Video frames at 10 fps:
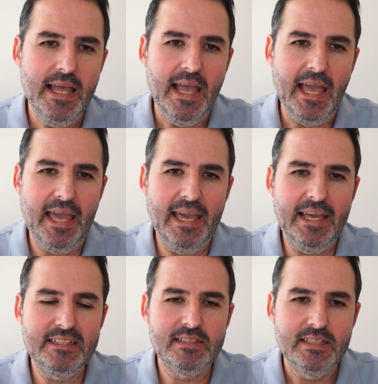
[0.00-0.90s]

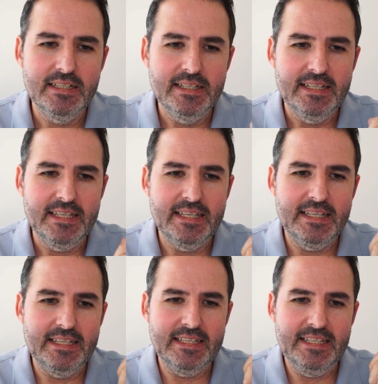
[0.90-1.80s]
And
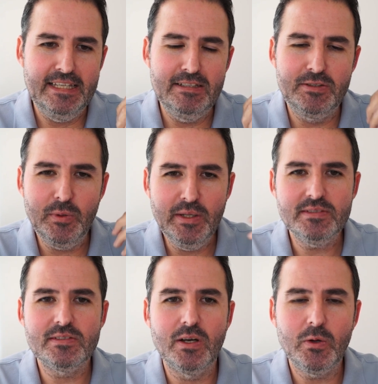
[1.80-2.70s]
in doing
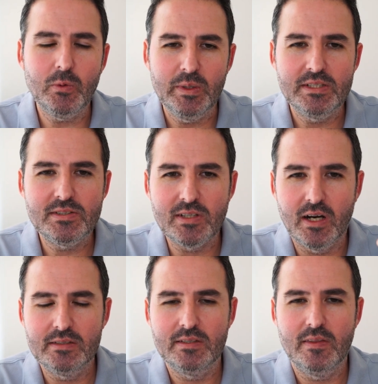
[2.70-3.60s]
so, we
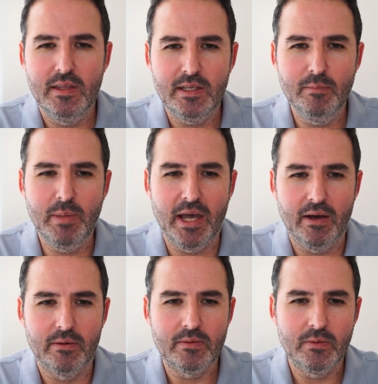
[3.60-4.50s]
start to think
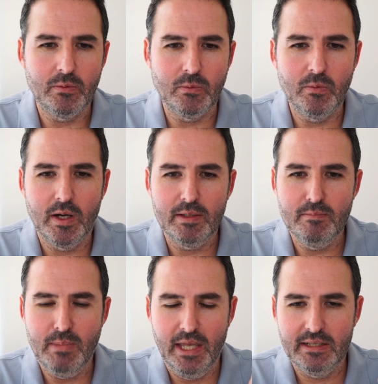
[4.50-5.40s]
about what
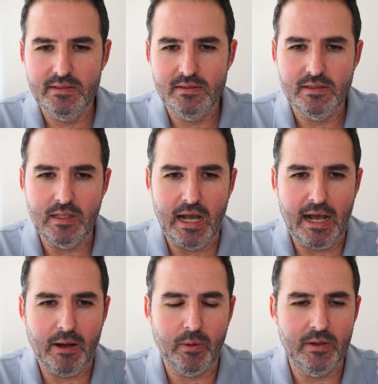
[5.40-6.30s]
makes
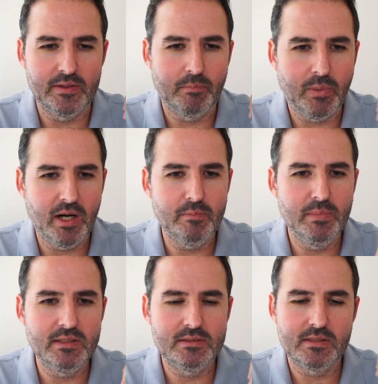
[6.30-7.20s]
our
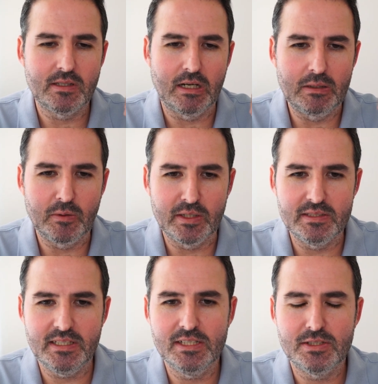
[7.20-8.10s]
department, our
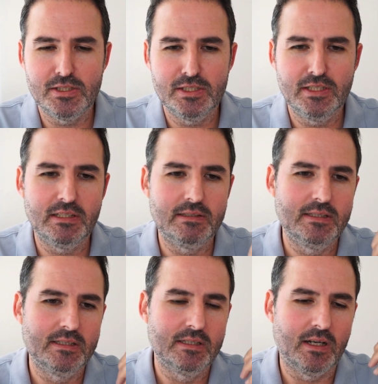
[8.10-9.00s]
organization,
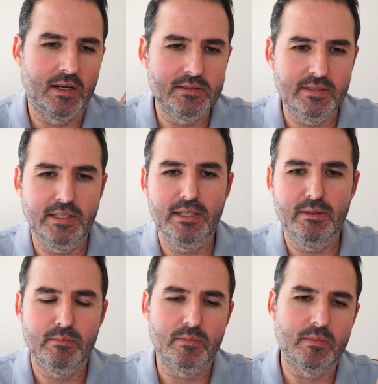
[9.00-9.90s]
our
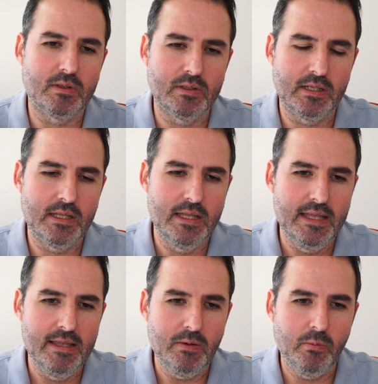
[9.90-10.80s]
team,
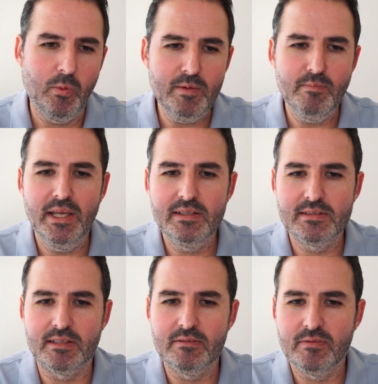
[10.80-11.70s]
what makes
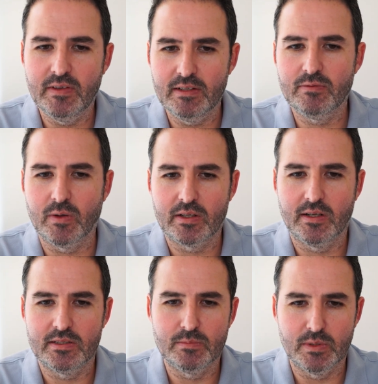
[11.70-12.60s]
it fit for our
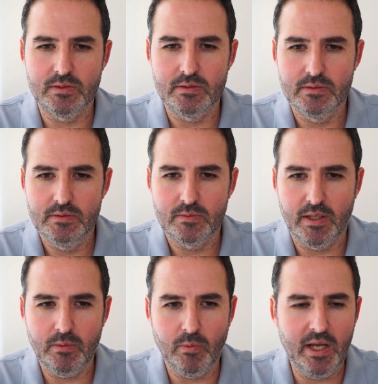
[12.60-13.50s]
customers?
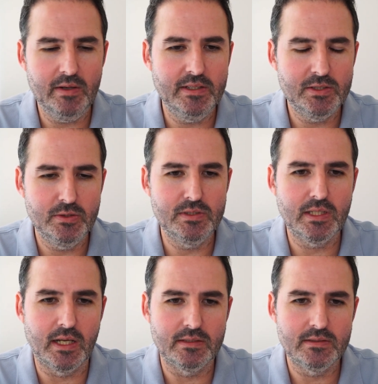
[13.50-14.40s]
Why are they choosing
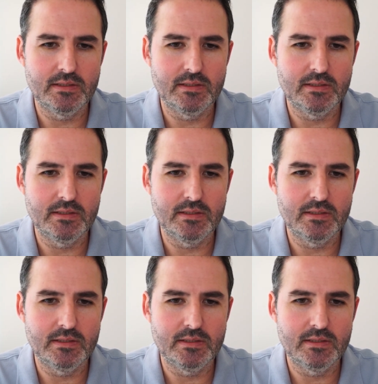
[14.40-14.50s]
us?